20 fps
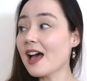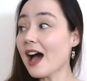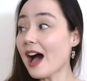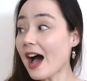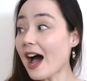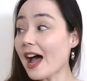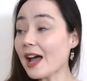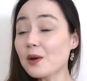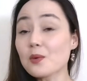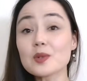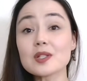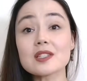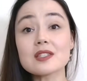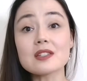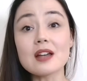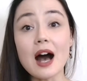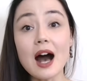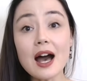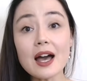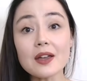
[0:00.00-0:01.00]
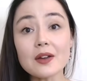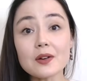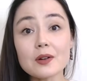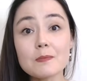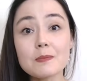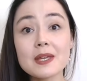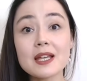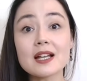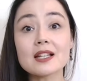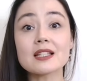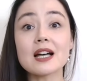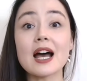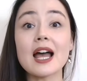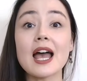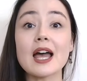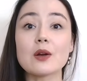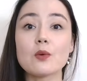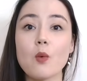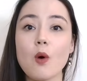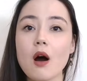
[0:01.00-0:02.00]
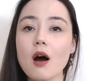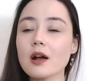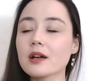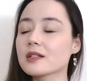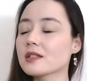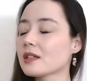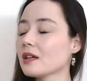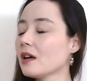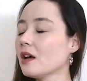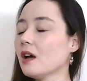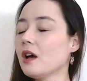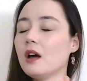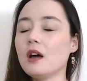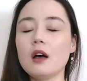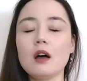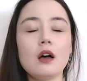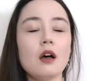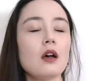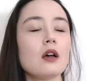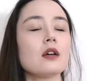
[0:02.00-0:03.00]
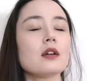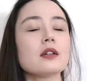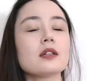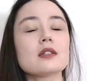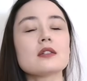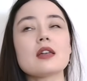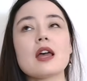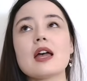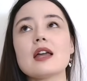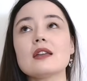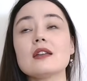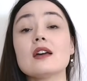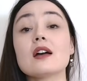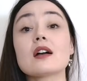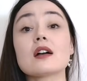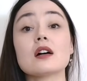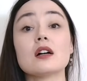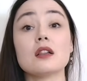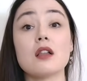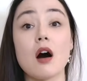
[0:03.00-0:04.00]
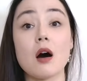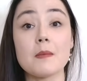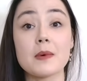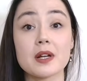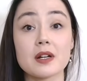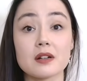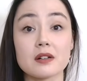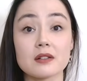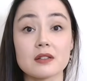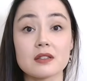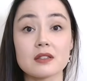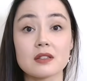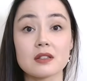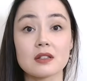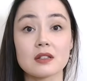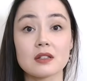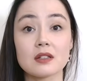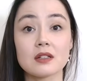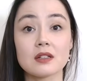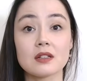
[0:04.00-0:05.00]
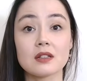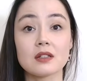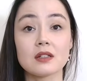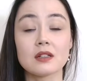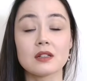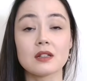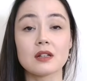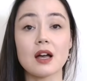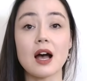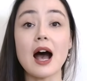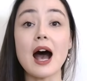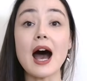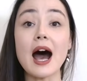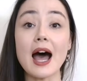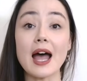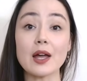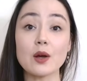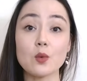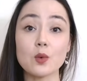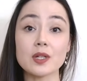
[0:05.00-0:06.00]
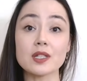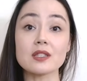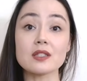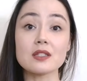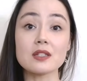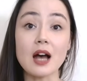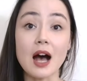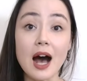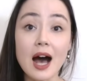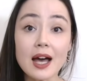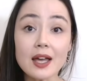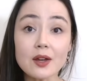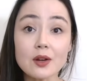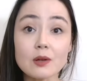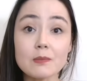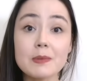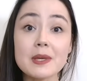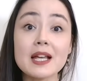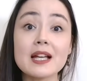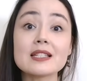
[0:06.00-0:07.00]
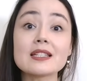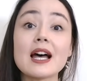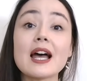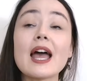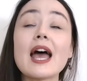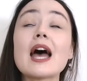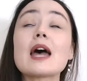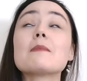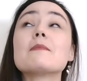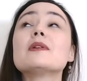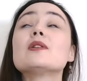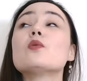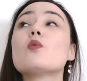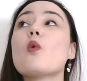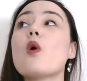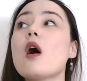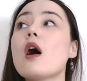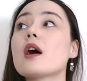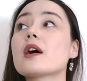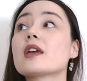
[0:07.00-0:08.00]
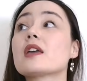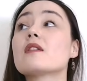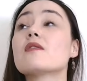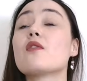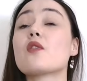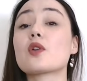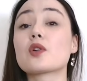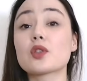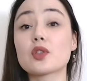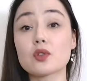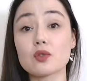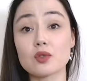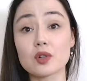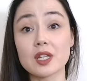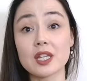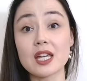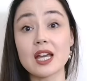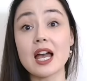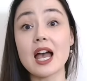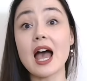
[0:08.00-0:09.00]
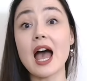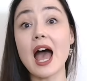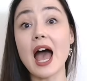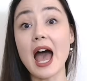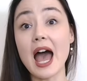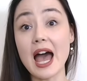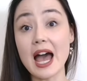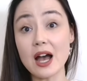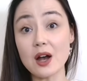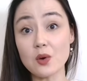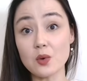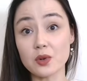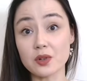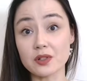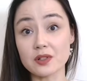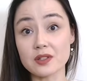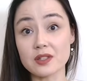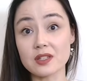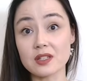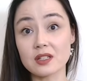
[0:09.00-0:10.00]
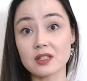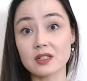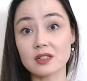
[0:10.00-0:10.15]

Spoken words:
I was tired because I had walked 10 kilometers. I was tired because I had been walking for 3 hours.